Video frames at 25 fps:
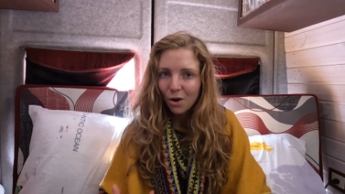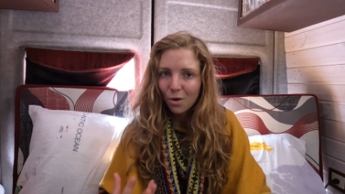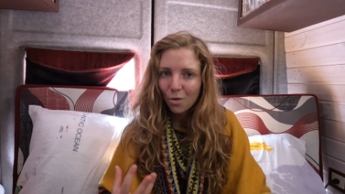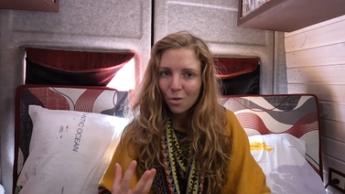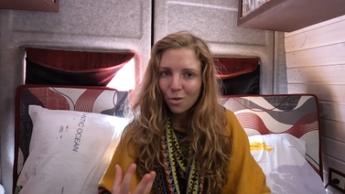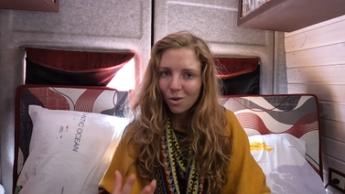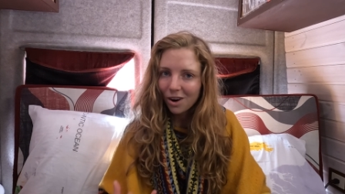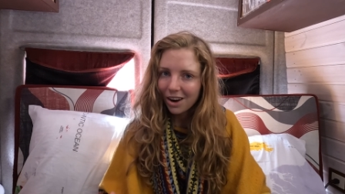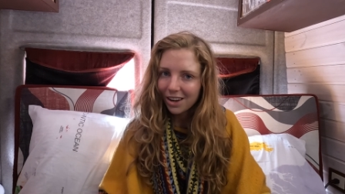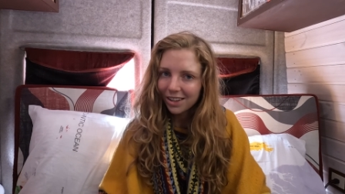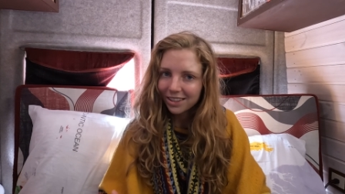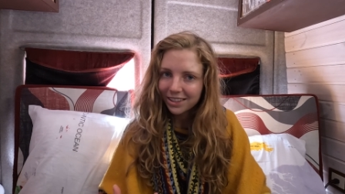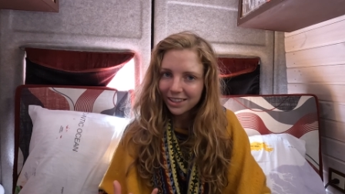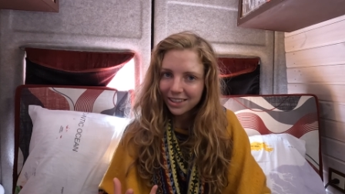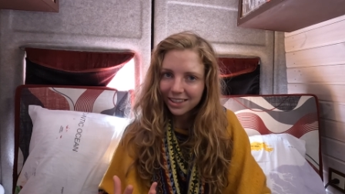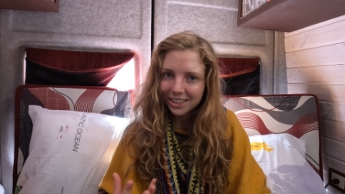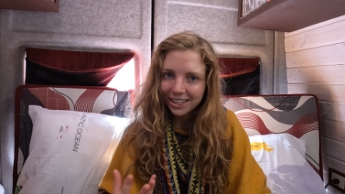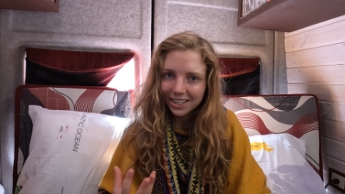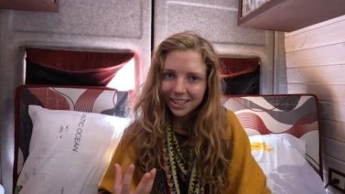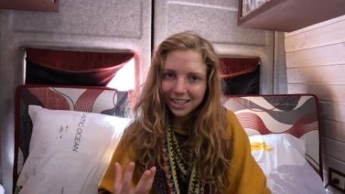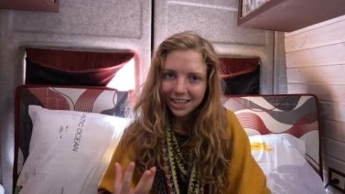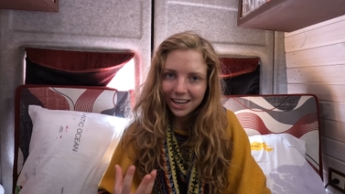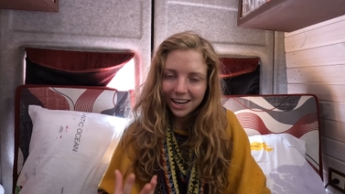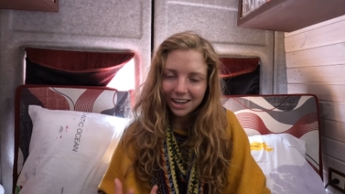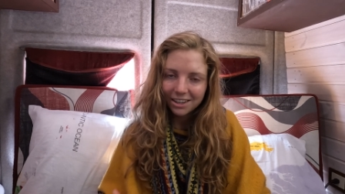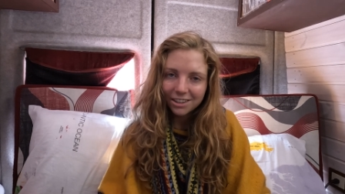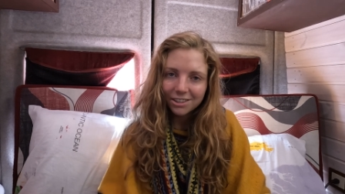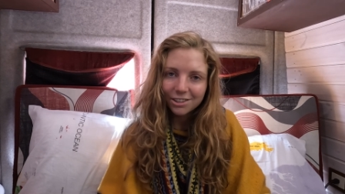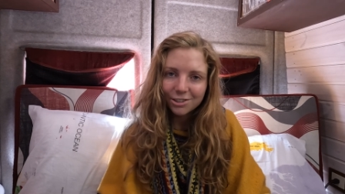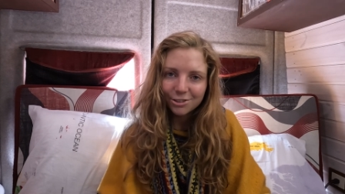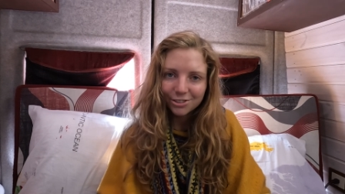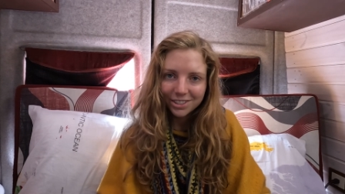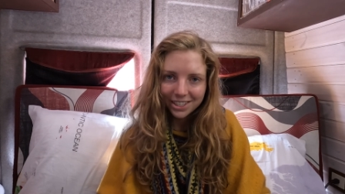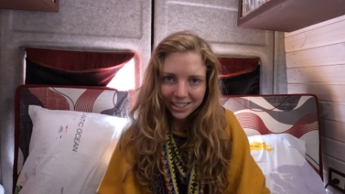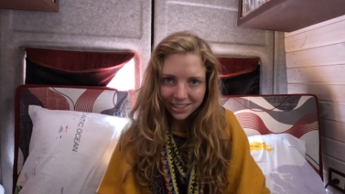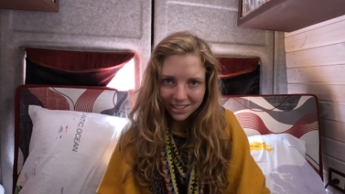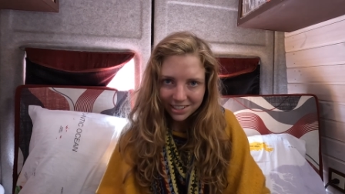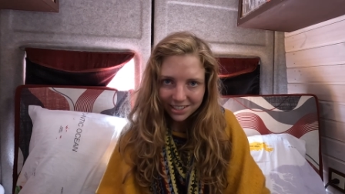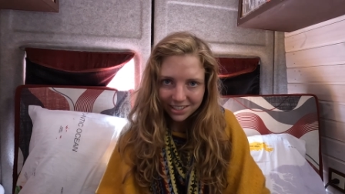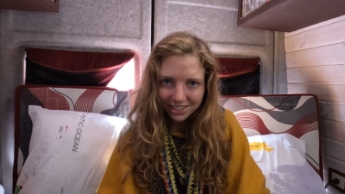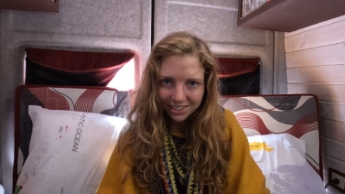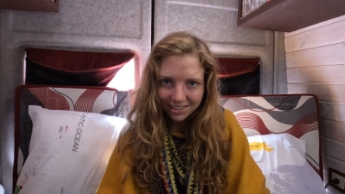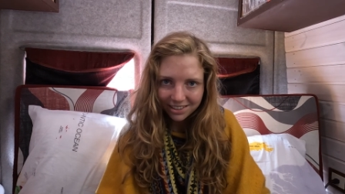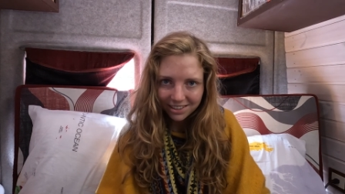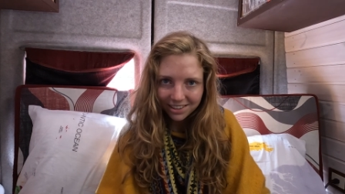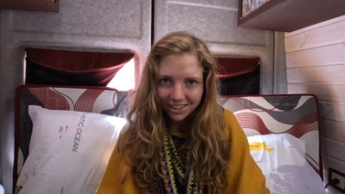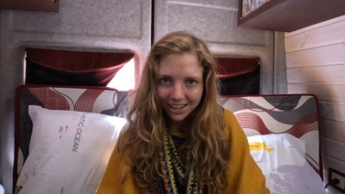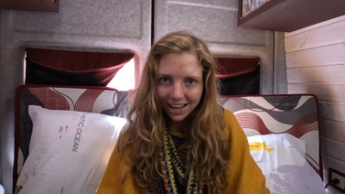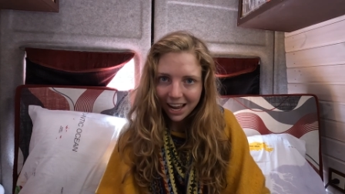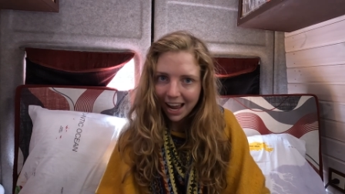wildly
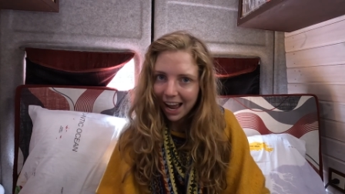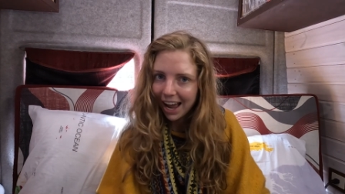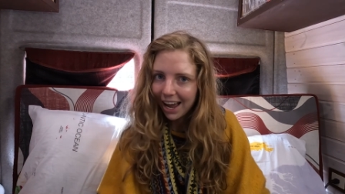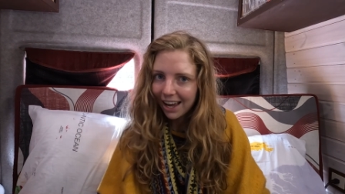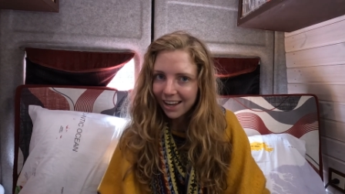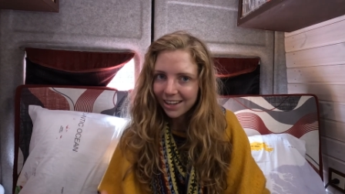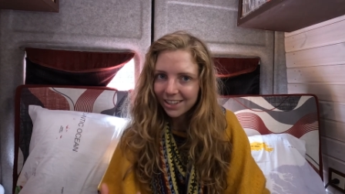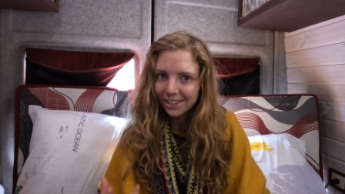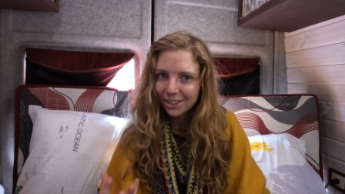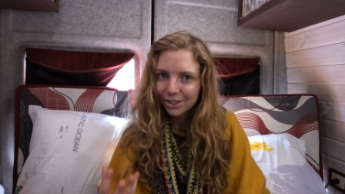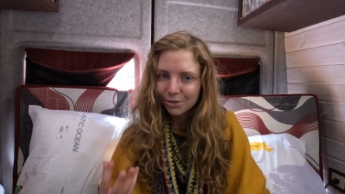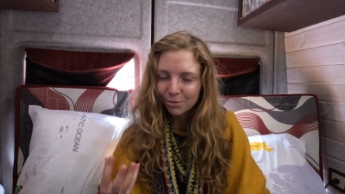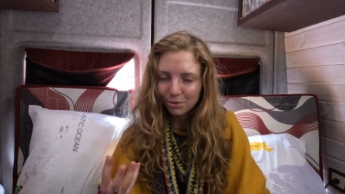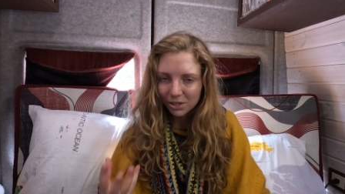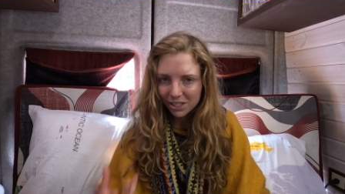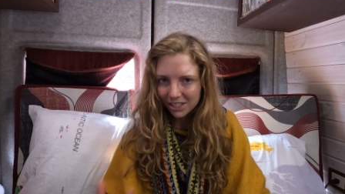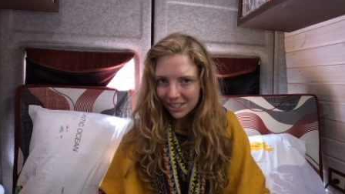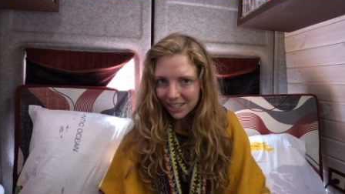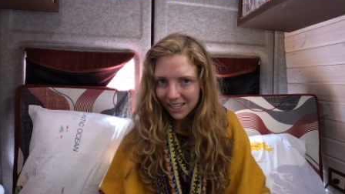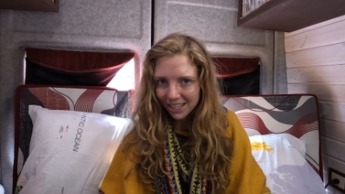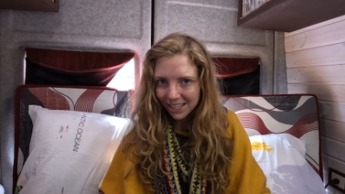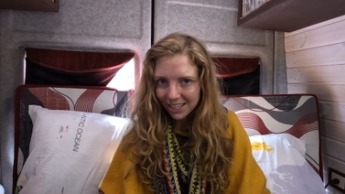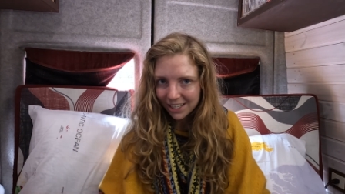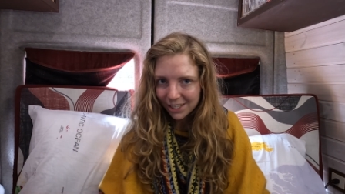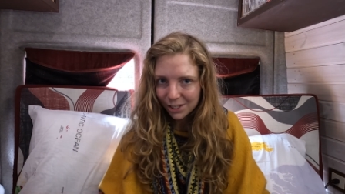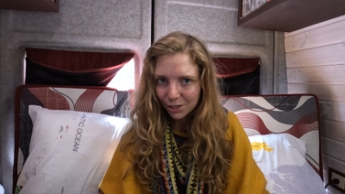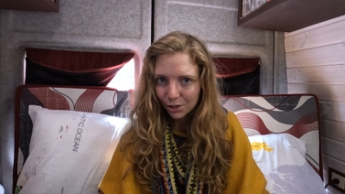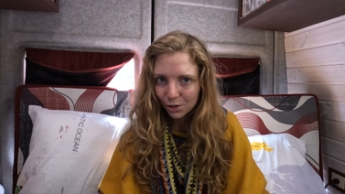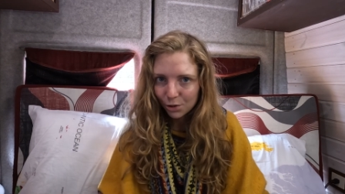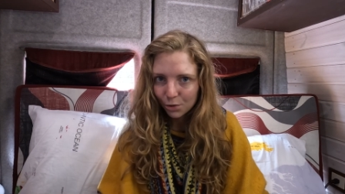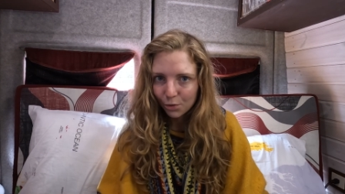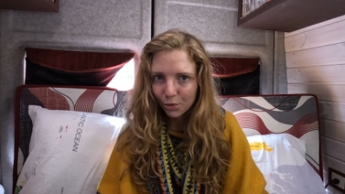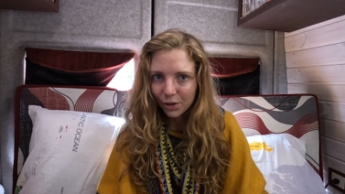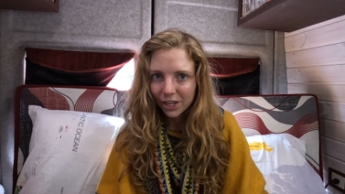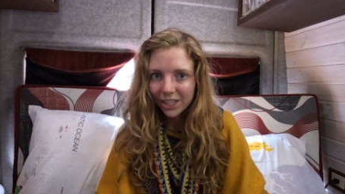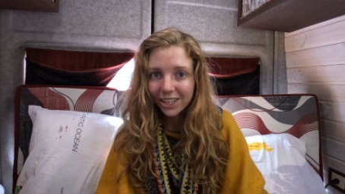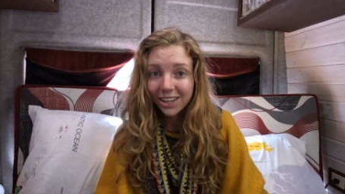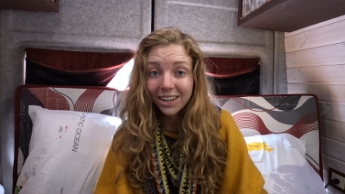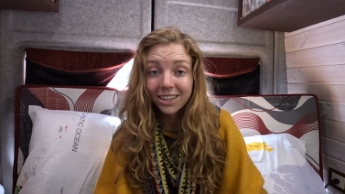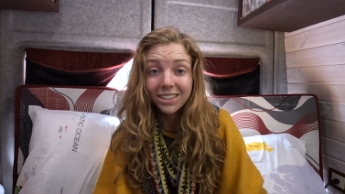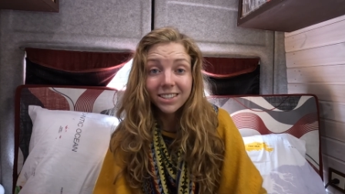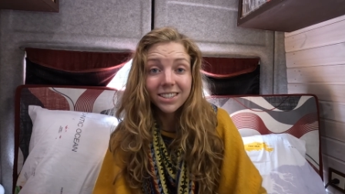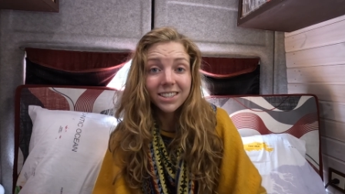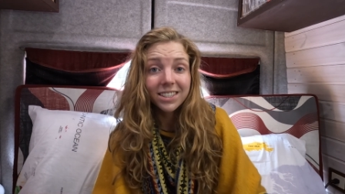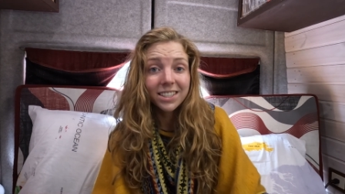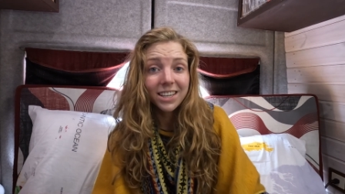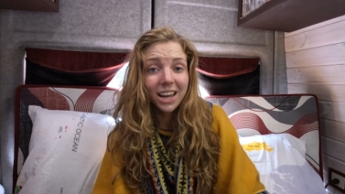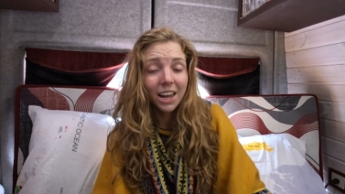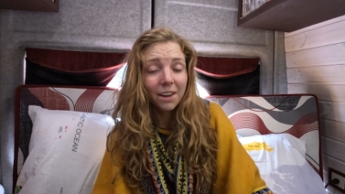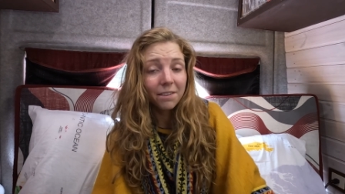untraditional and risky to quit a
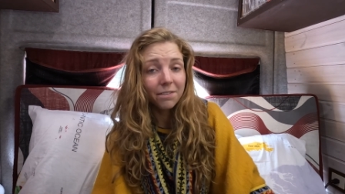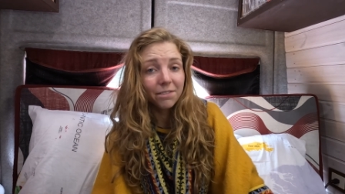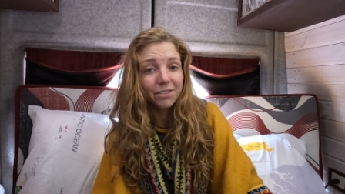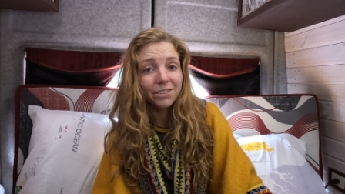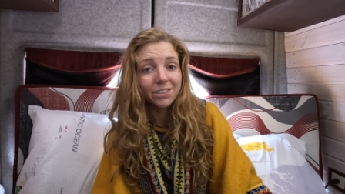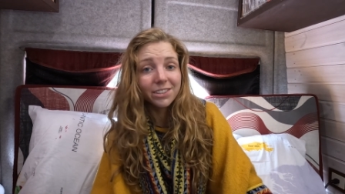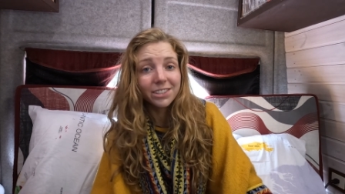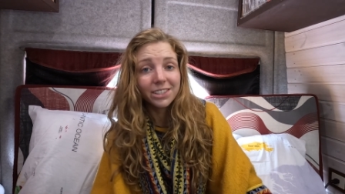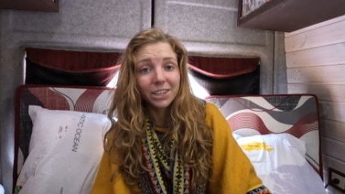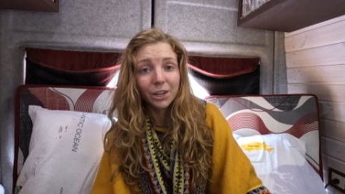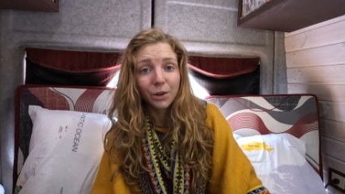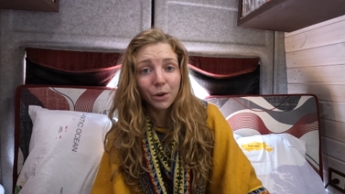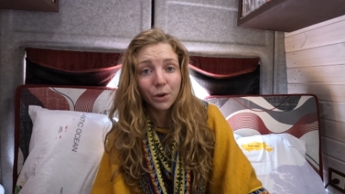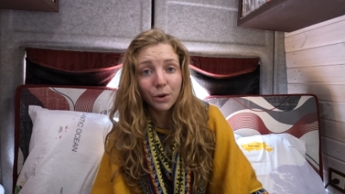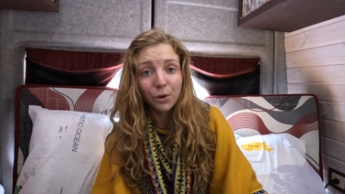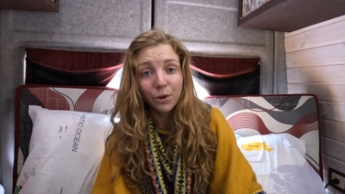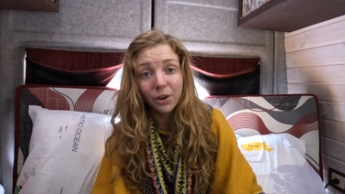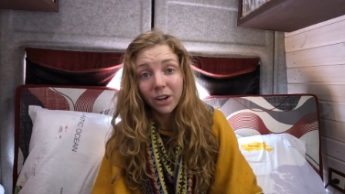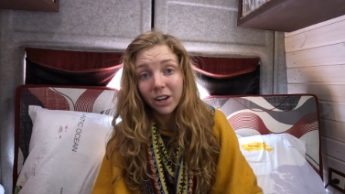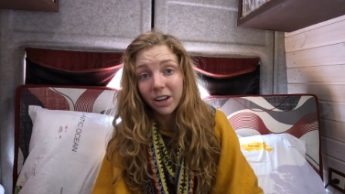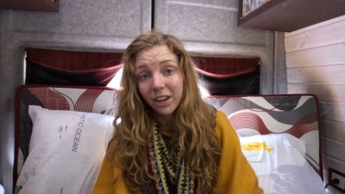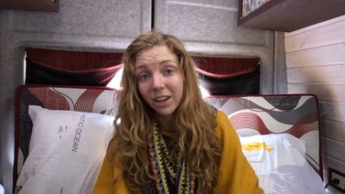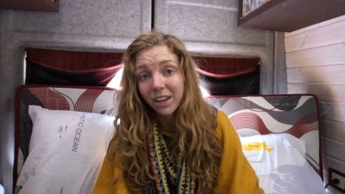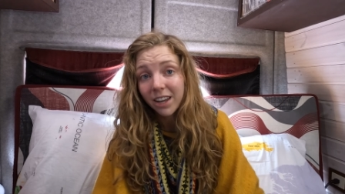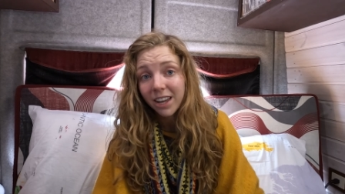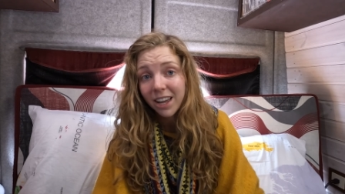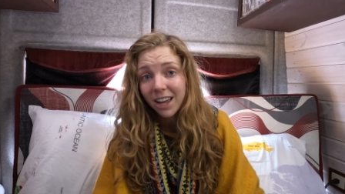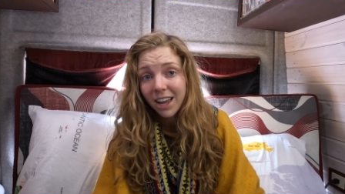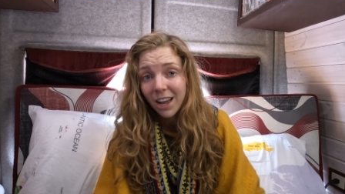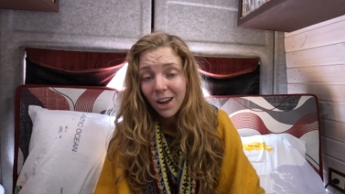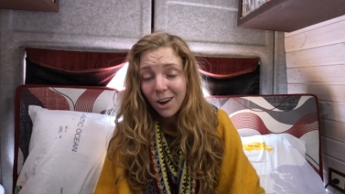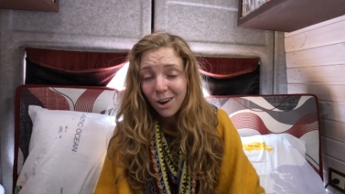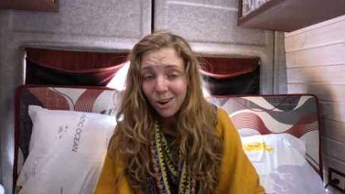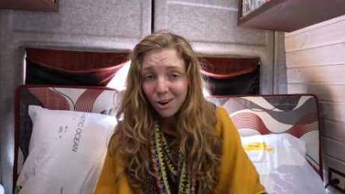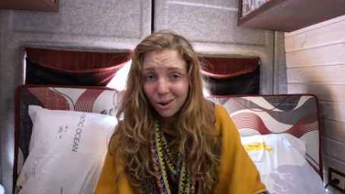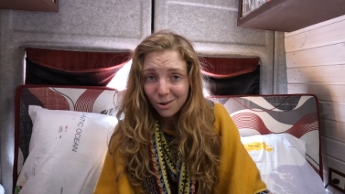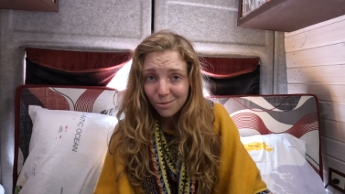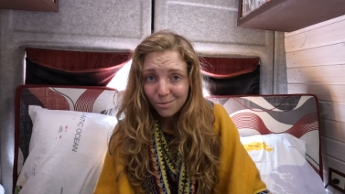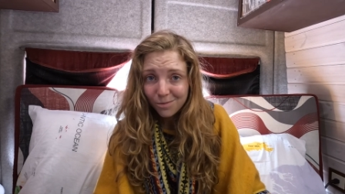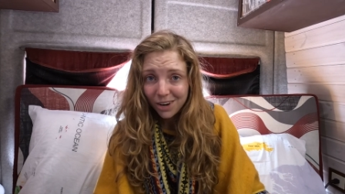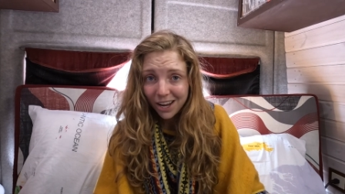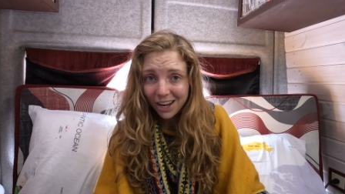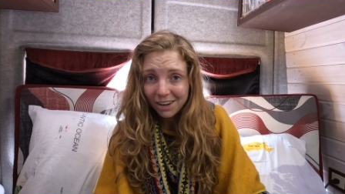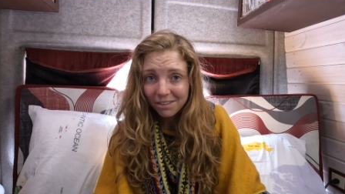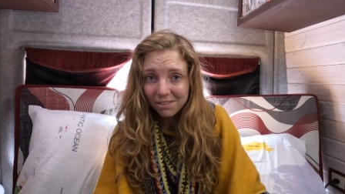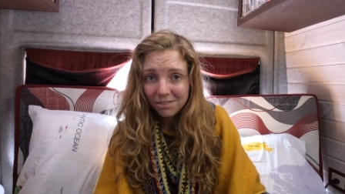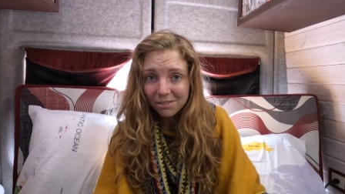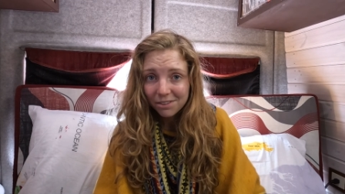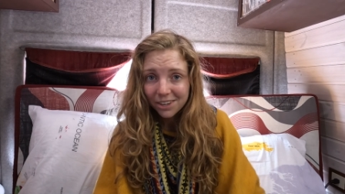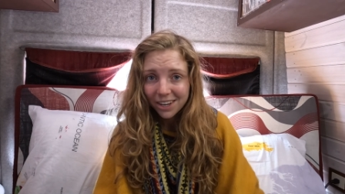safe and secure home
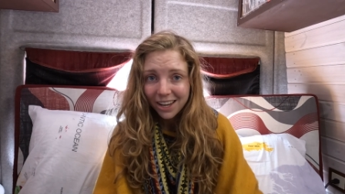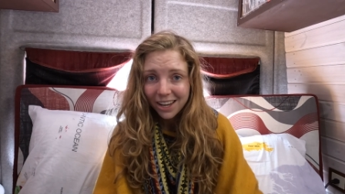life,